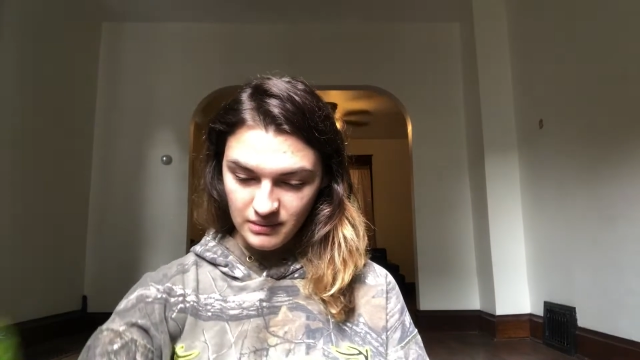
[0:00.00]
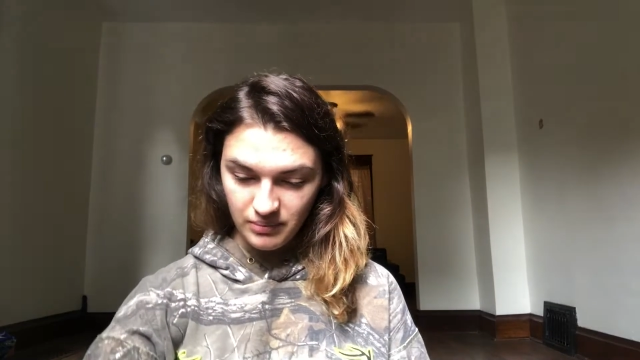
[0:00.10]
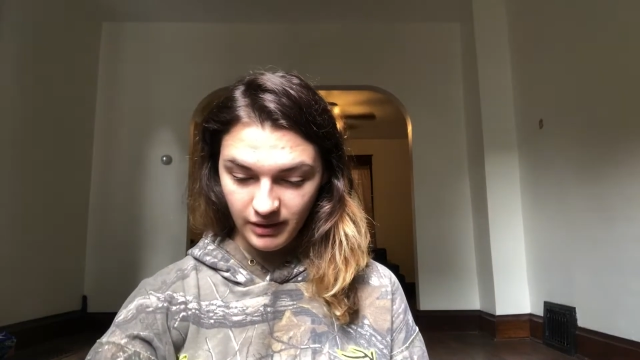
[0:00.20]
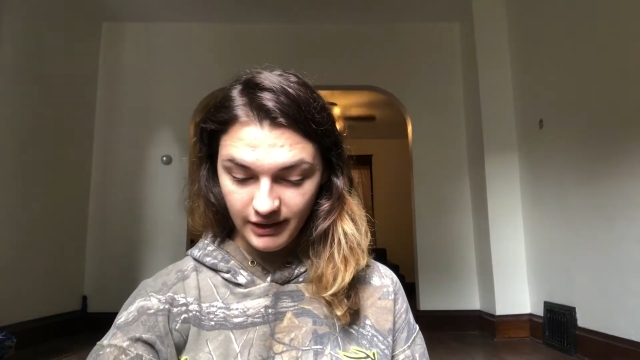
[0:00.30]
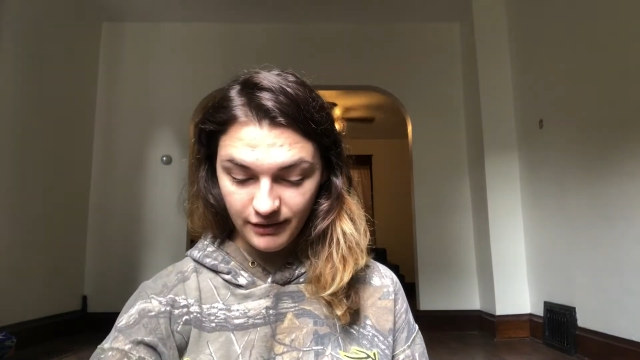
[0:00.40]

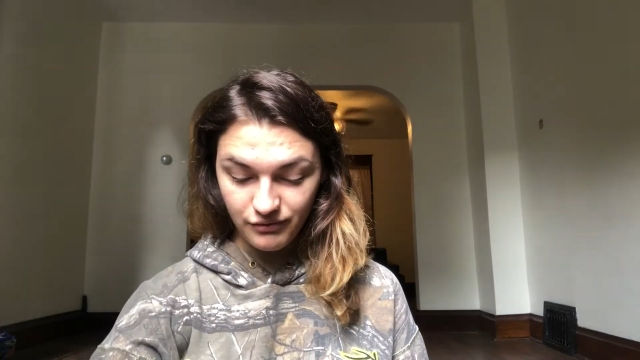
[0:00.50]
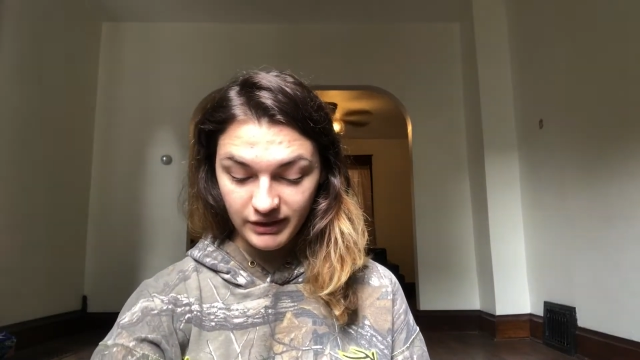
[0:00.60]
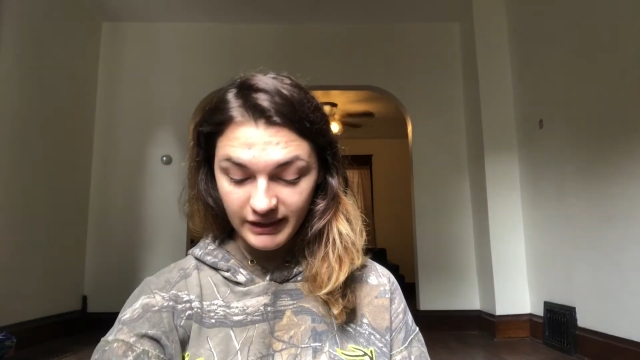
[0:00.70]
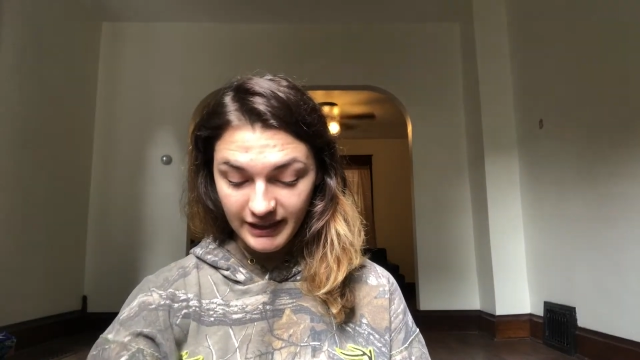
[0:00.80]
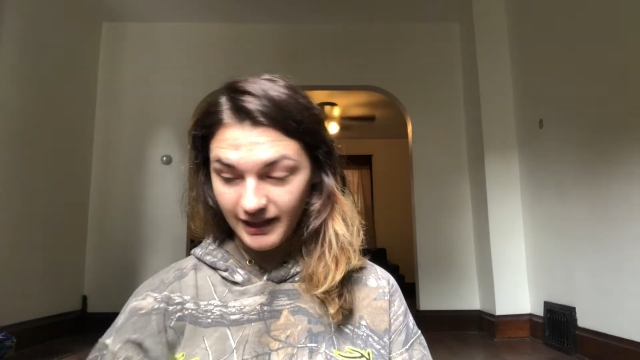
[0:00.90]
But I
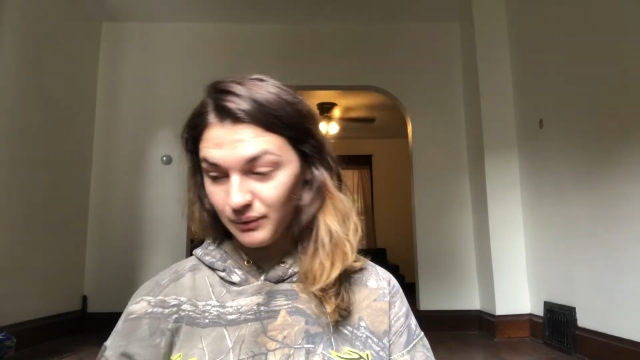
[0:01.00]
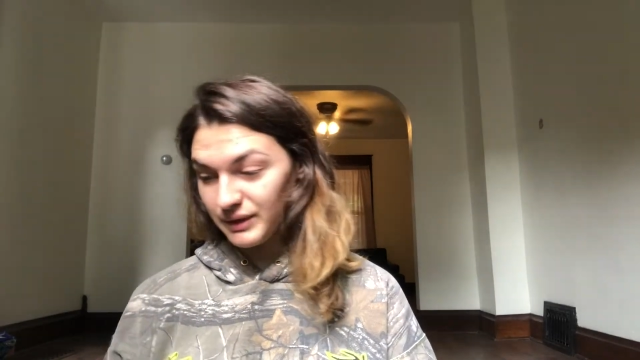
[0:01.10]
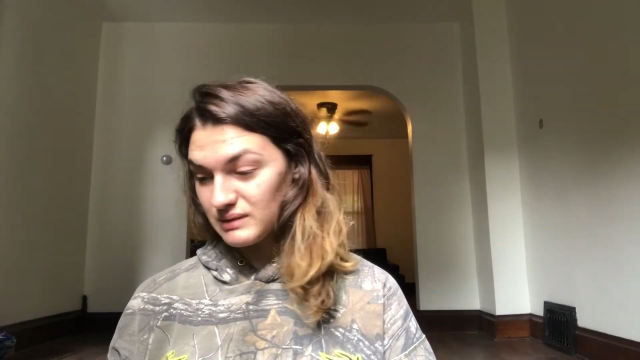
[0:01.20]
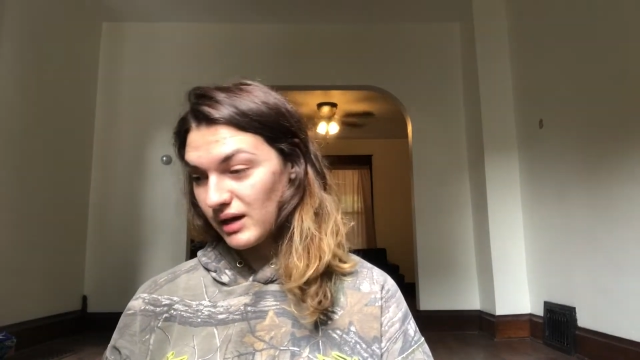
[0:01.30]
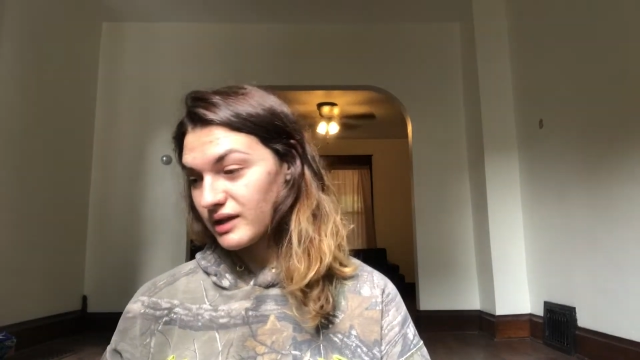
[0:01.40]
really can't
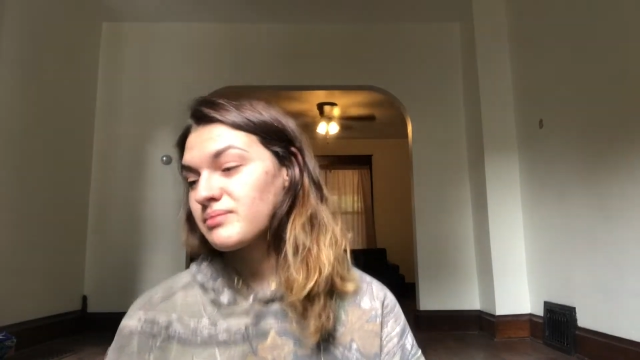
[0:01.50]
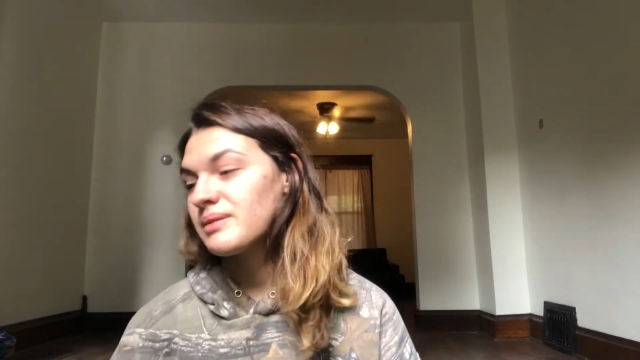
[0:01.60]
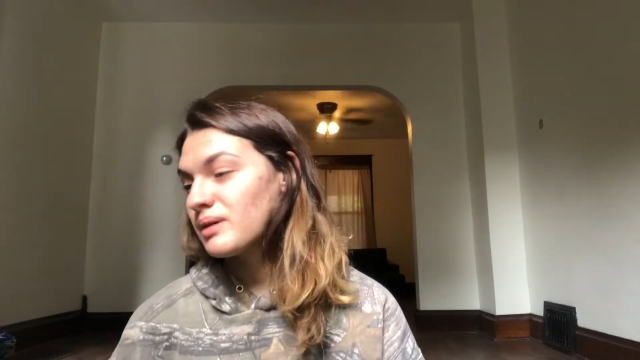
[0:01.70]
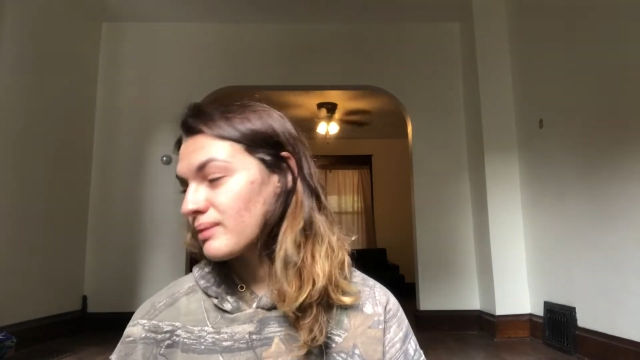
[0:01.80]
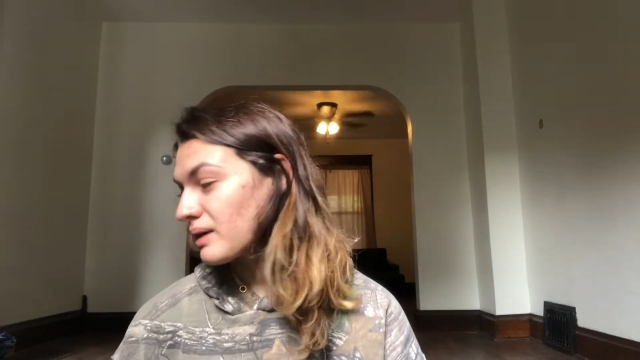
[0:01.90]
wait to pot them.
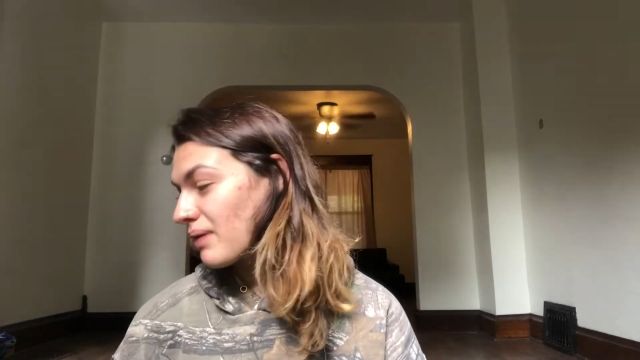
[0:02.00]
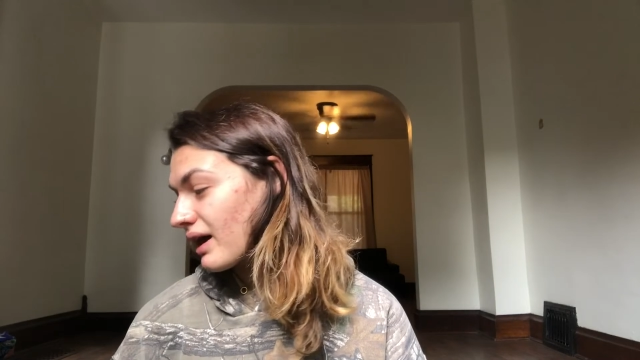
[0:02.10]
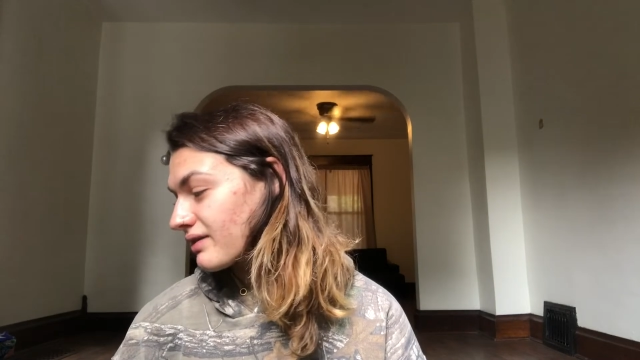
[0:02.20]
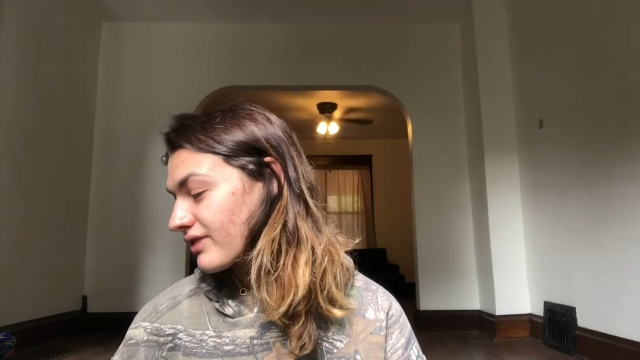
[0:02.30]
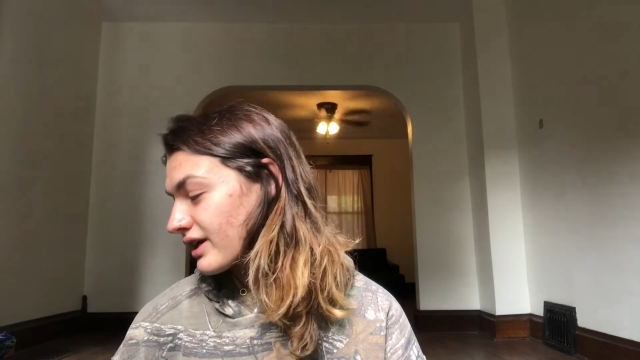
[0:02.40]
Maybe I'll make a
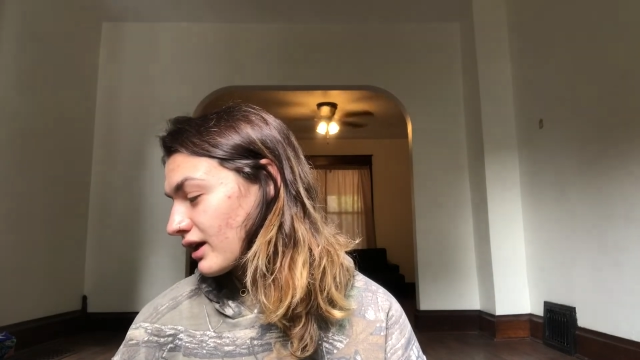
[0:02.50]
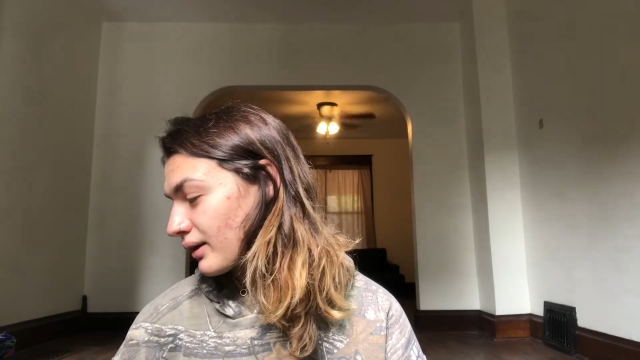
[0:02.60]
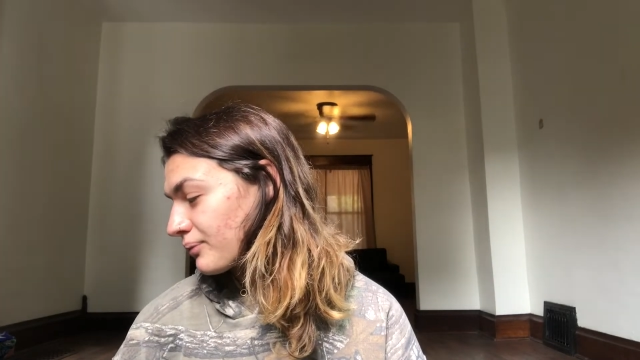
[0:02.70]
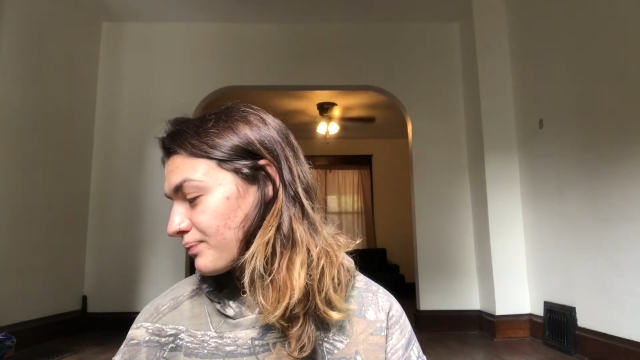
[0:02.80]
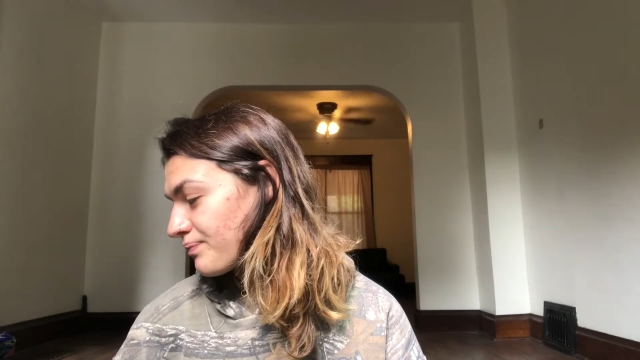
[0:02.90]
potting video.